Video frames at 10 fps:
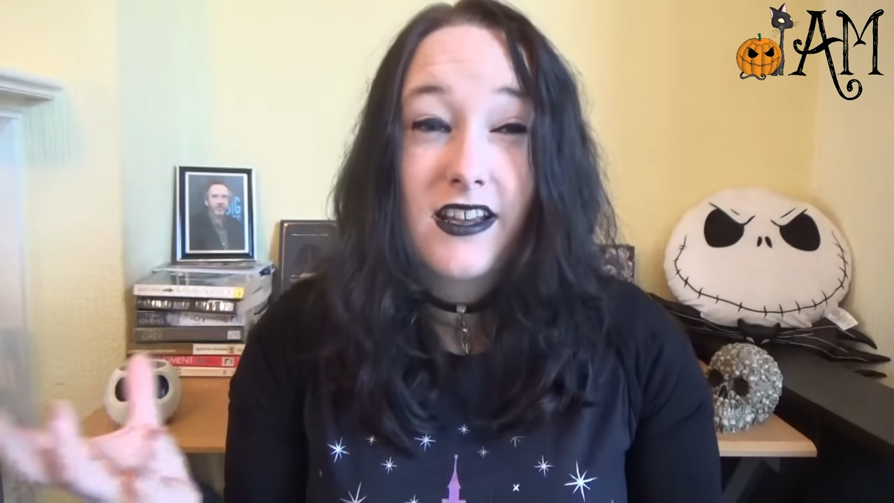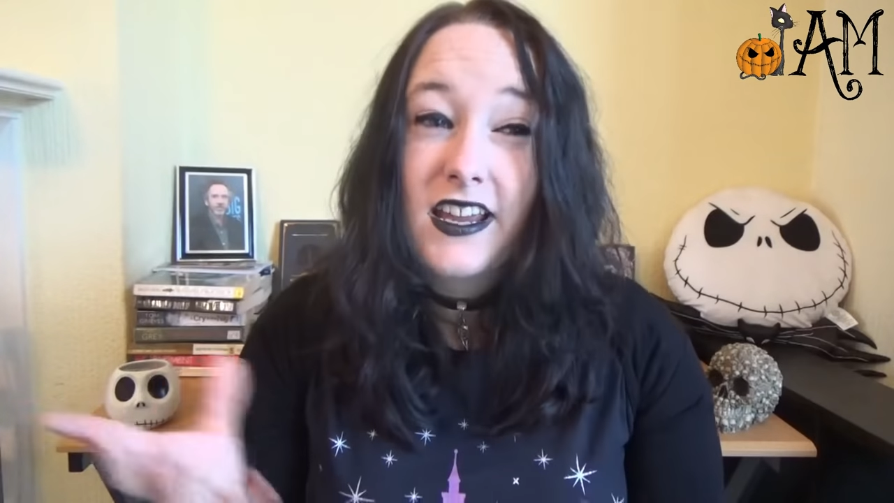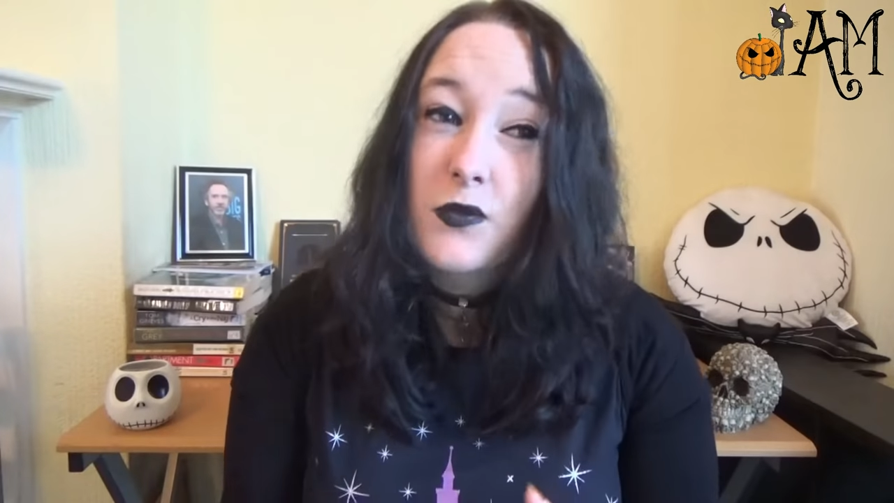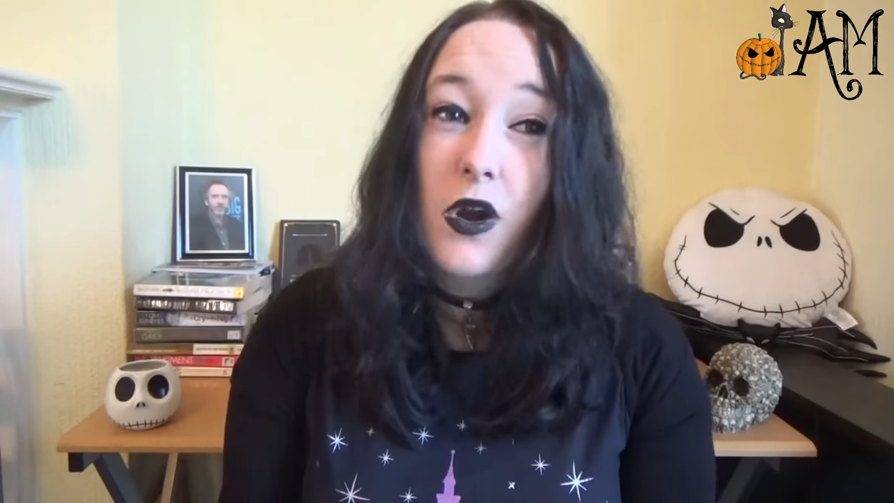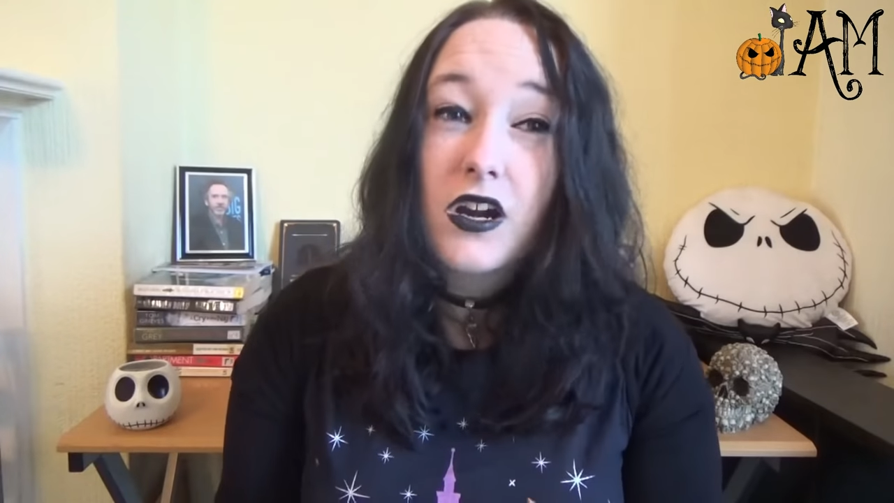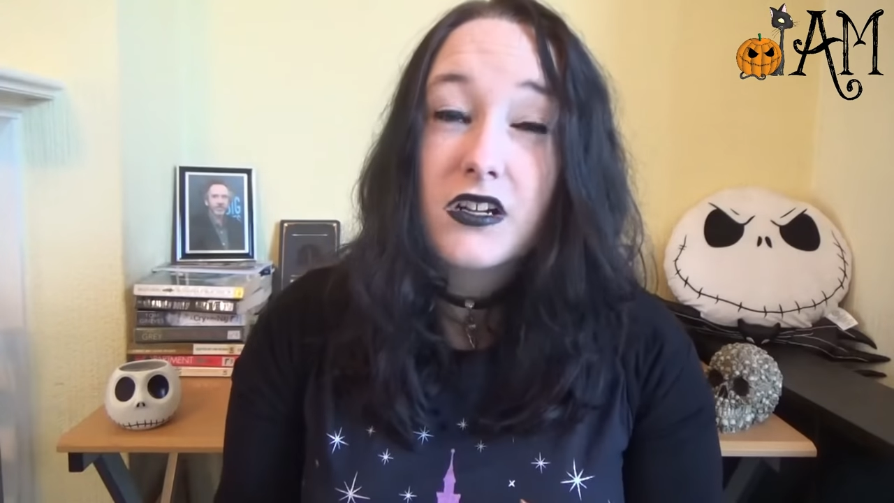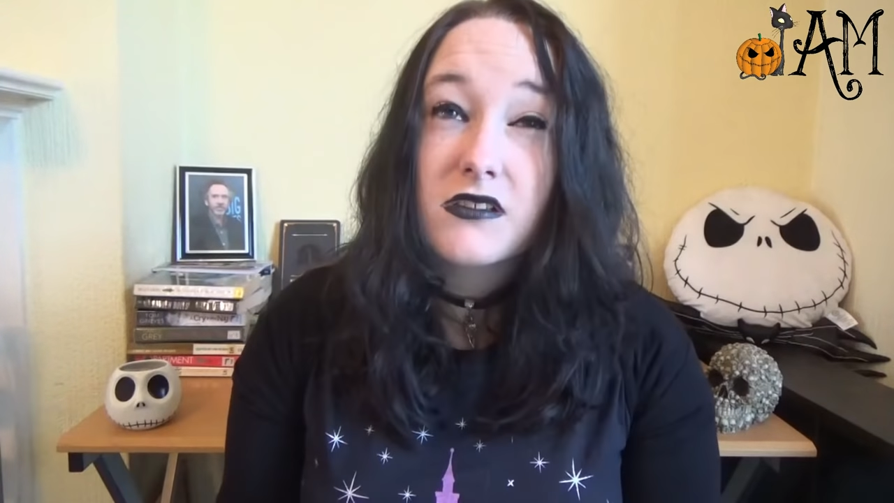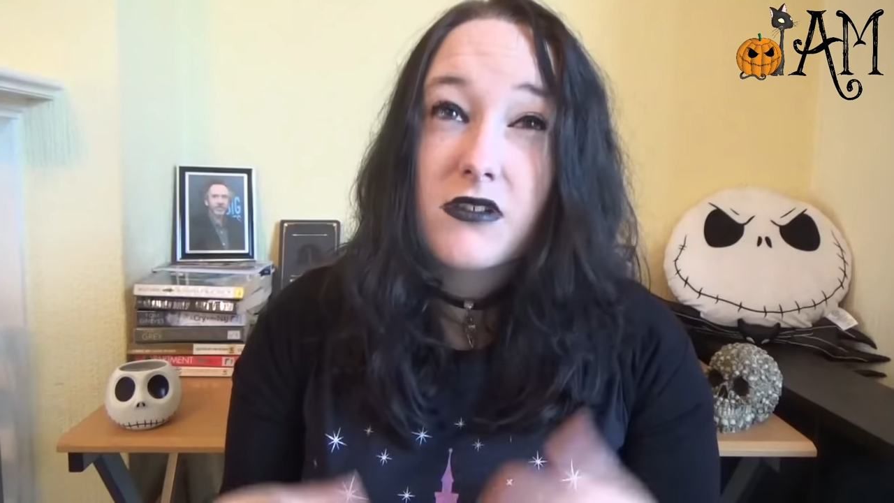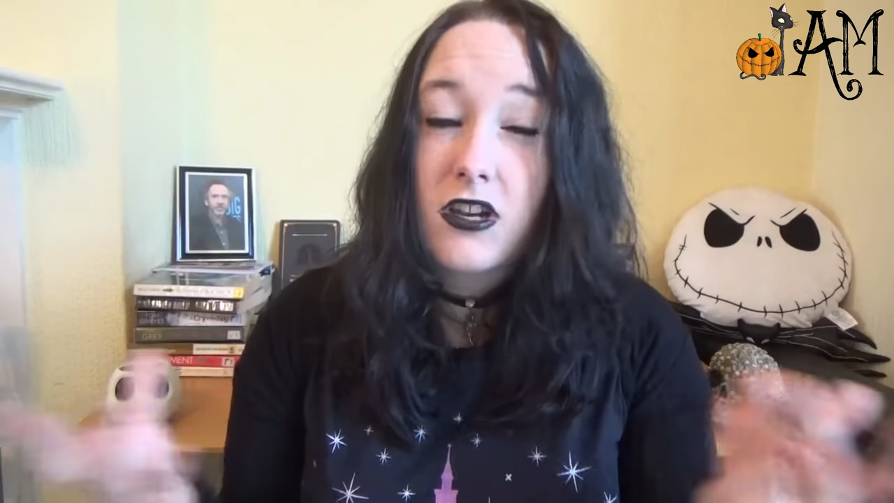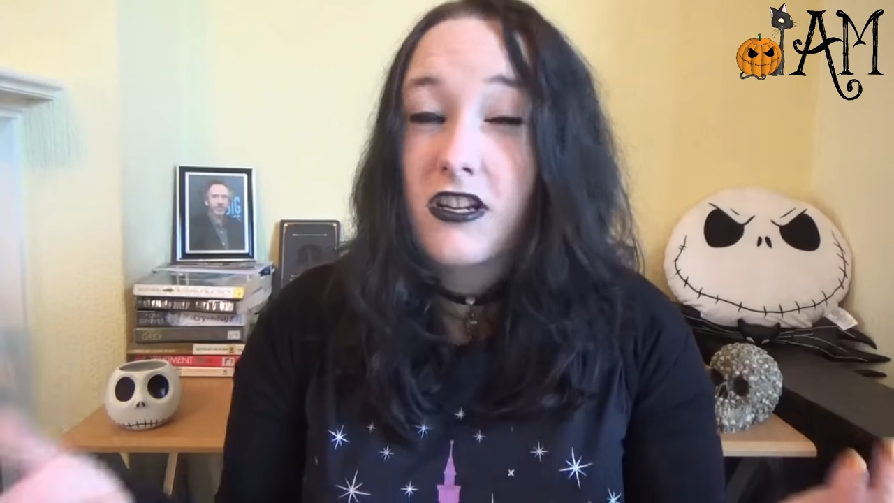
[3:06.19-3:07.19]
It
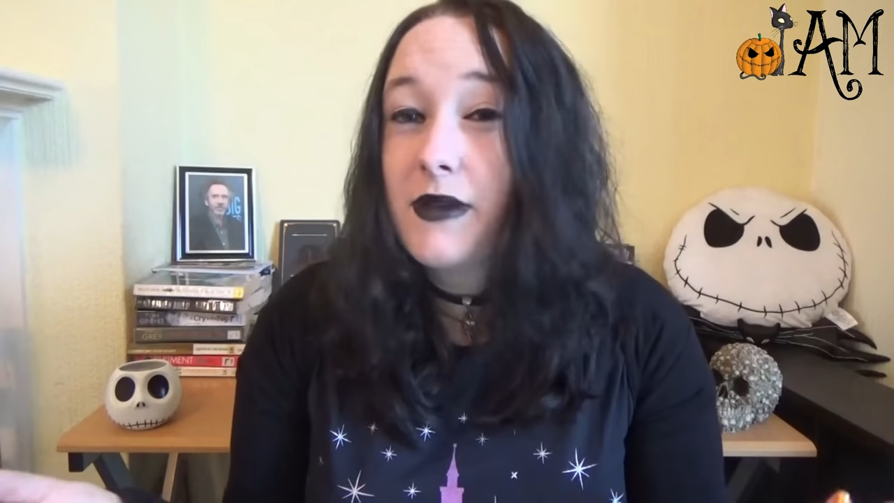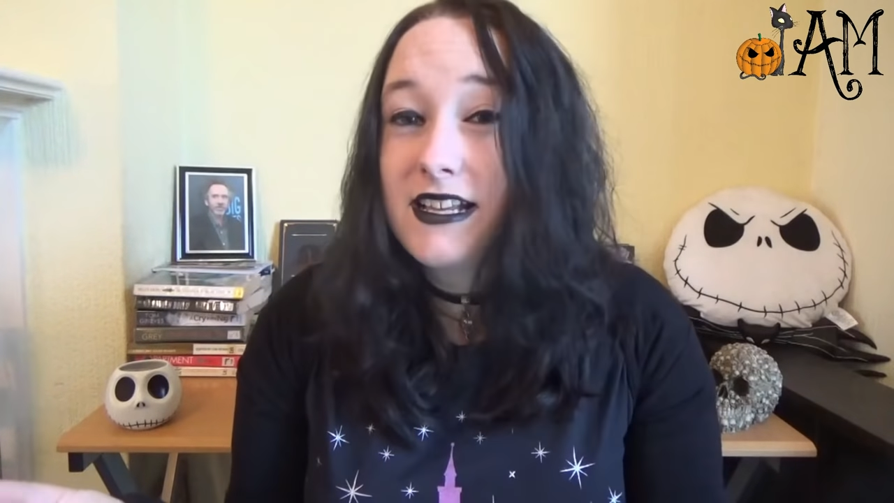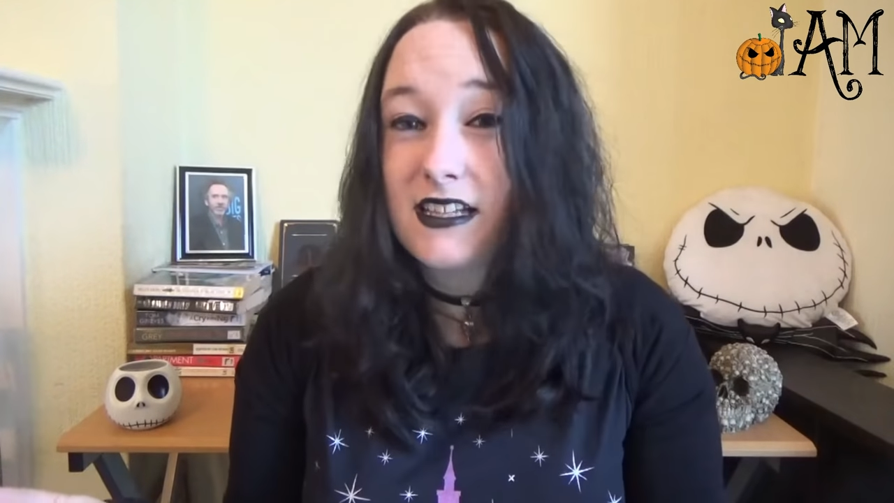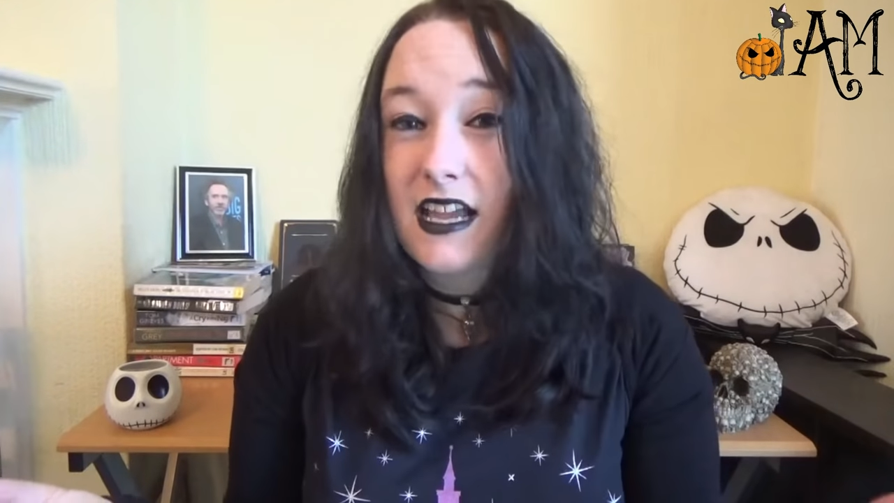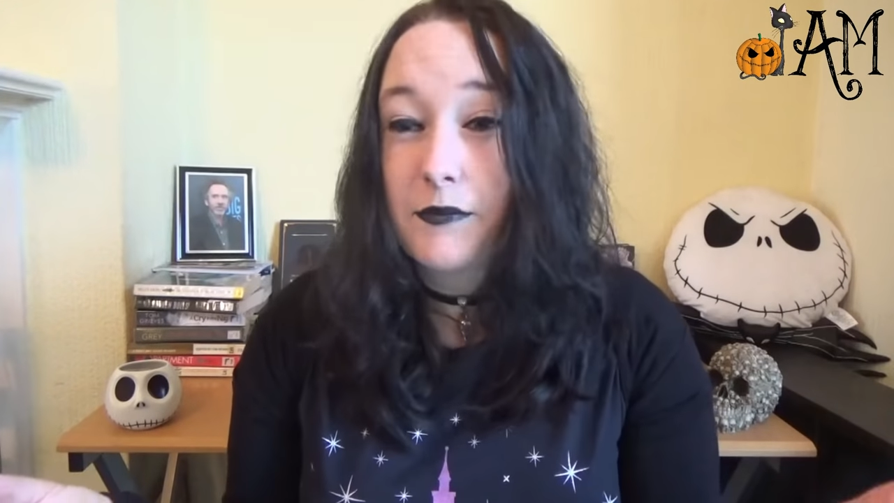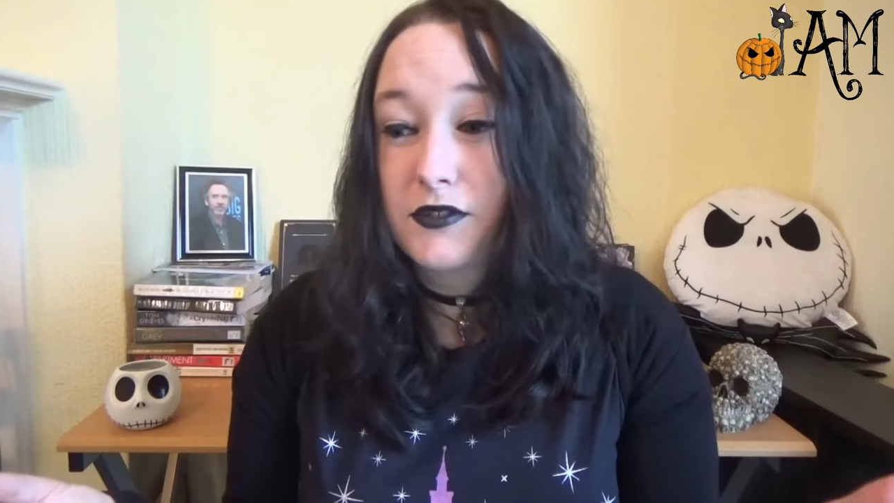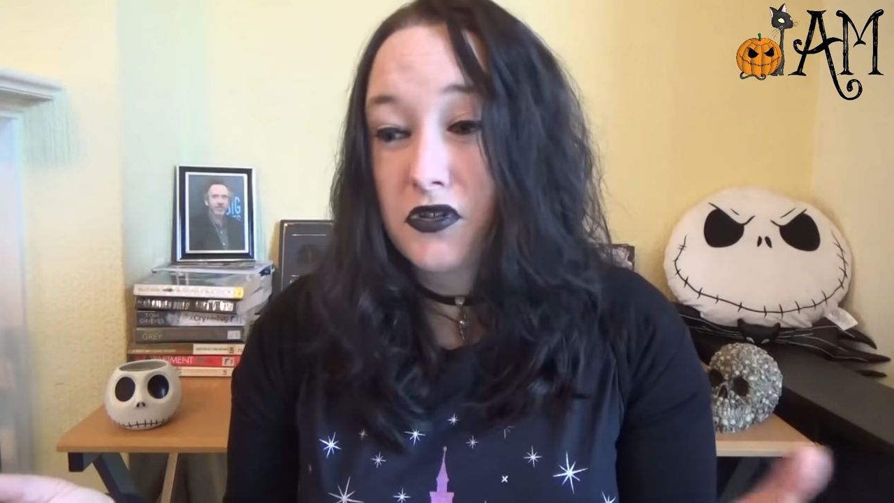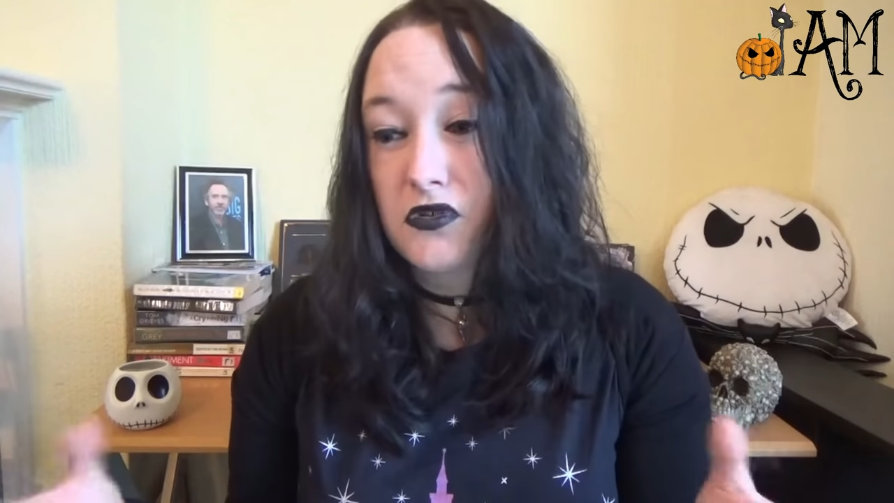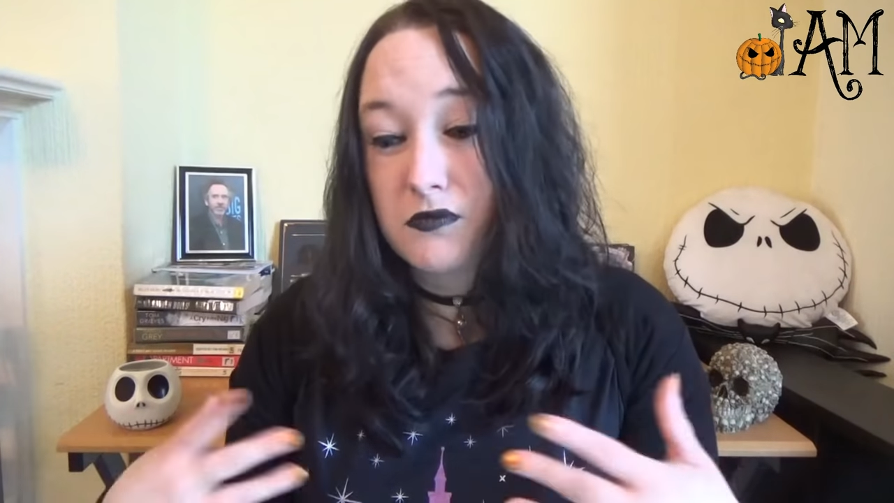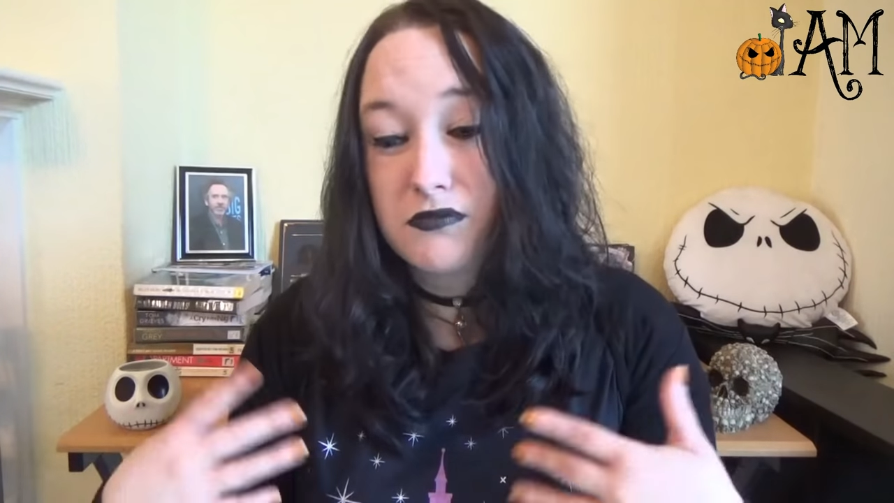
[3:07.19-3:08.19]
works, not an amazing episode,